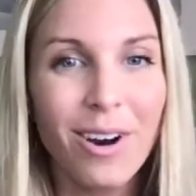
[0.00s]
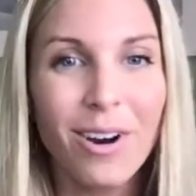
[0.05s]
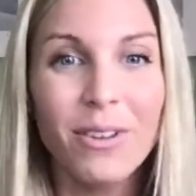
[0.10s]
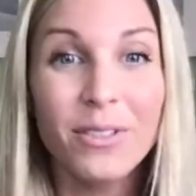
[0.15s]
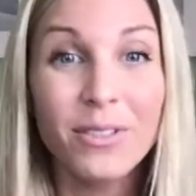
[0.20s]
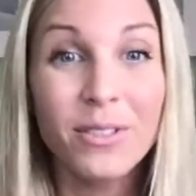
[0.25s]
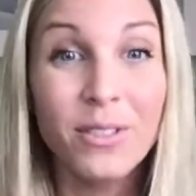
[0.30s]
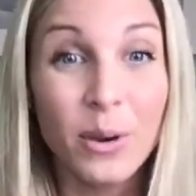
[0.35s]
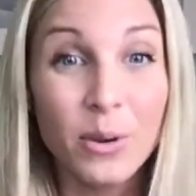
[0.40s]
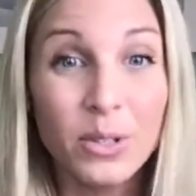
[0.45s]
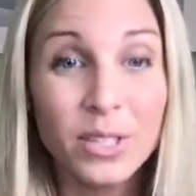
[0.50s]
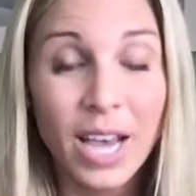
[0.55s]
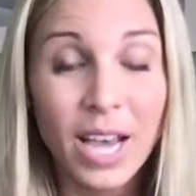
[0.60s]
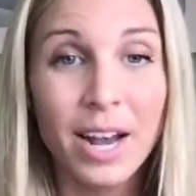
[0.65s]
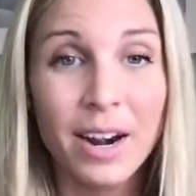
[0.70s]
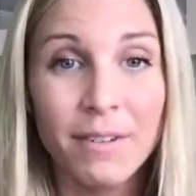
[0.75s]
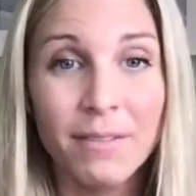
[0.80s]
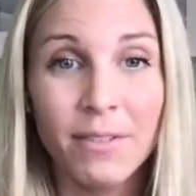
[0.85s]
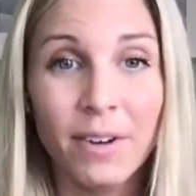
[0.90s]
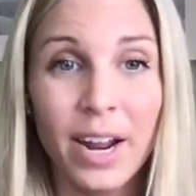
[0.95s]
those
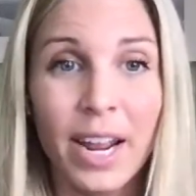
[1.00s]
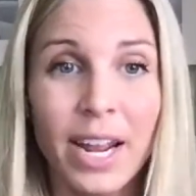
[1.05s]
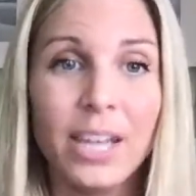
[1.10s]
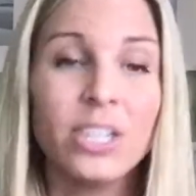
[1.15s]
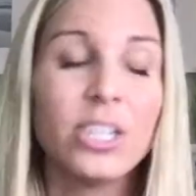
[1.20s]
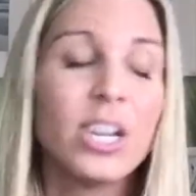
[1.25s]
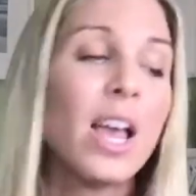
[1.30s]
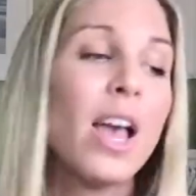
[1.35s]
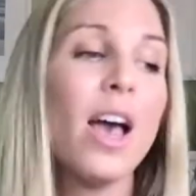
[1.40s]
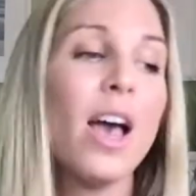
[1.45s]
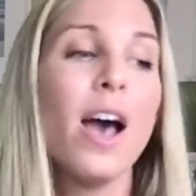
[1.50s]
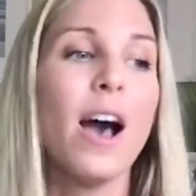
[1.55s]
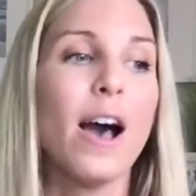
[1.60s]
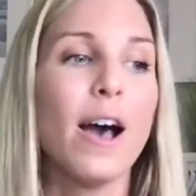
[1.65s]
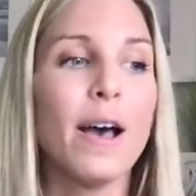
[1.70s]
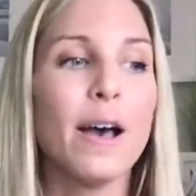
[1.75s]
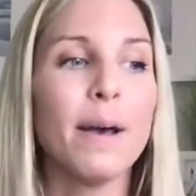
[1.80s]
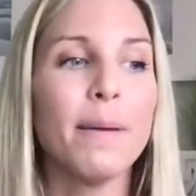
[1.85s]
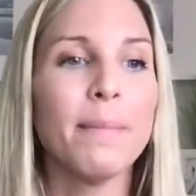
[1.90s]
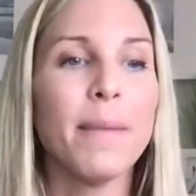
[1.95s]
kind of range.
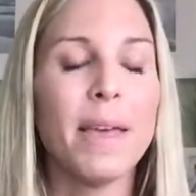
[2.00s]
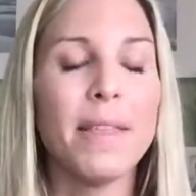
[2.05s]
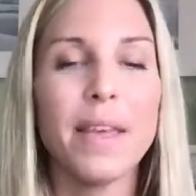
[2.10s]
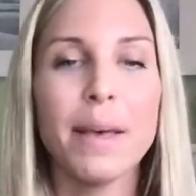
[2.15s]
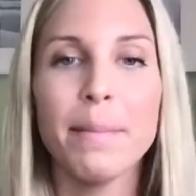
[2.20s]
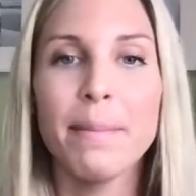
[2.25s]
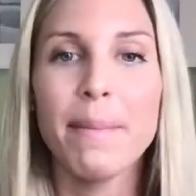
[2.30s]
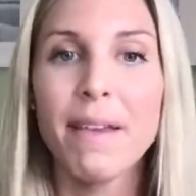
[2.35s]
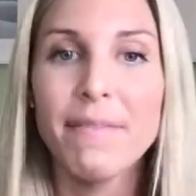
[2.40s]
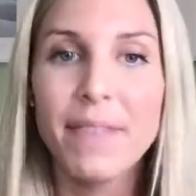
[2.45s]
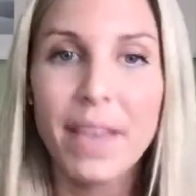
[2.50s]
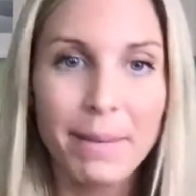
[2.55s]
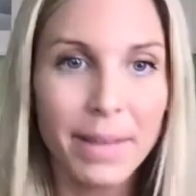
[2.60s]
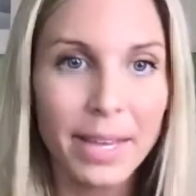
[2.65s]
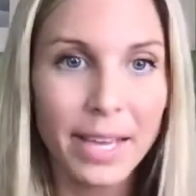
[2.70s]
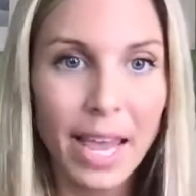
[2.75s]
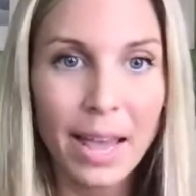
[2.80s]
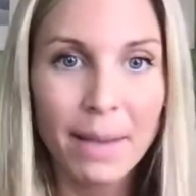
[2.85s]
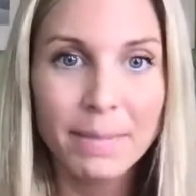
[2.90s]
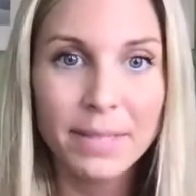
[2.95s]
And then my family
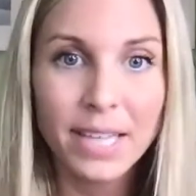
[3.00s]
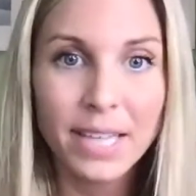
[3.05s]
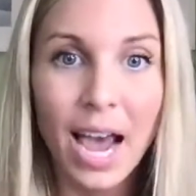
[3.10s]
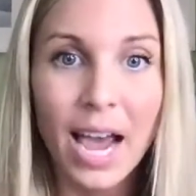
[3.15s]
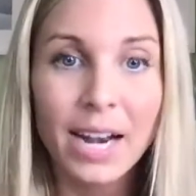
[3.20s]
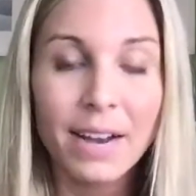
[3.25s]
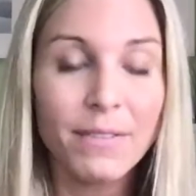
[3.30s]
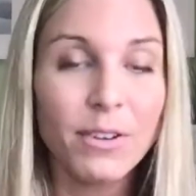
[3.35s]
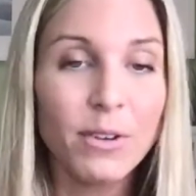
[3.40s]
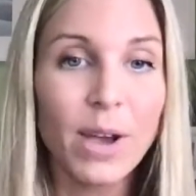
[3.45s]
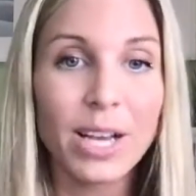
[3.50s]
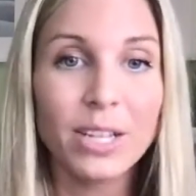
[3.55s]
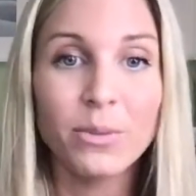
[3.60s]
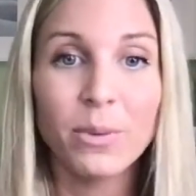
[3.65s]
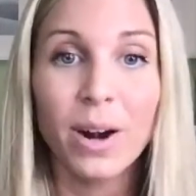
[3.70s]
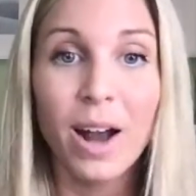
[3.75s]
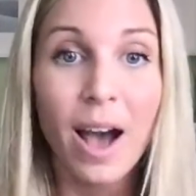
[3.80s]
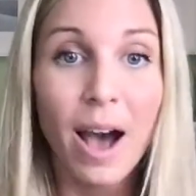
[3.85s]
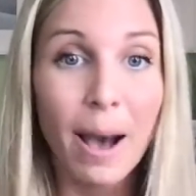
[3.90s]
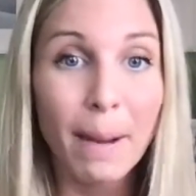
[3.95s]
games guide, if you guys
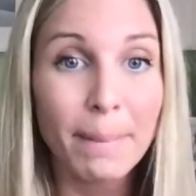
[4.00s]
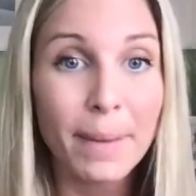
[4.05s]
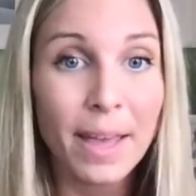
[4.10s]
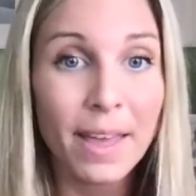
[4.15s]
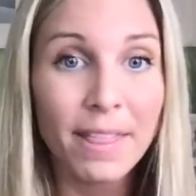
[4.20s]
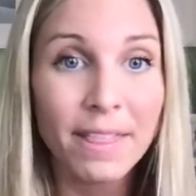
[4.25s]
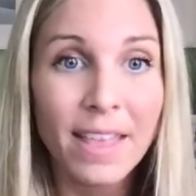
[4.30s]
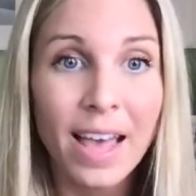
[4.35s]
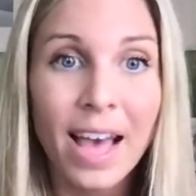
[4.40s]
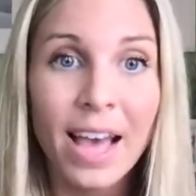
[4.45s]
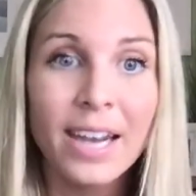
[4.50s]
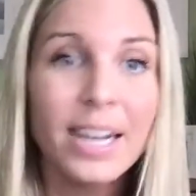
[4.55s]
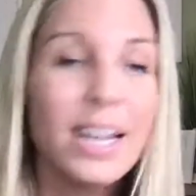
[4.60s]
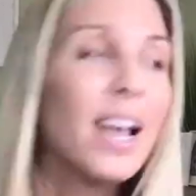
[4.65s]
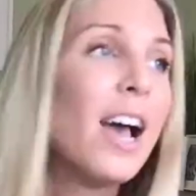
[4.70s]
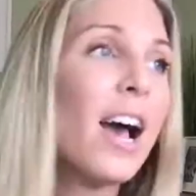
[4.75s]
want to hop in that,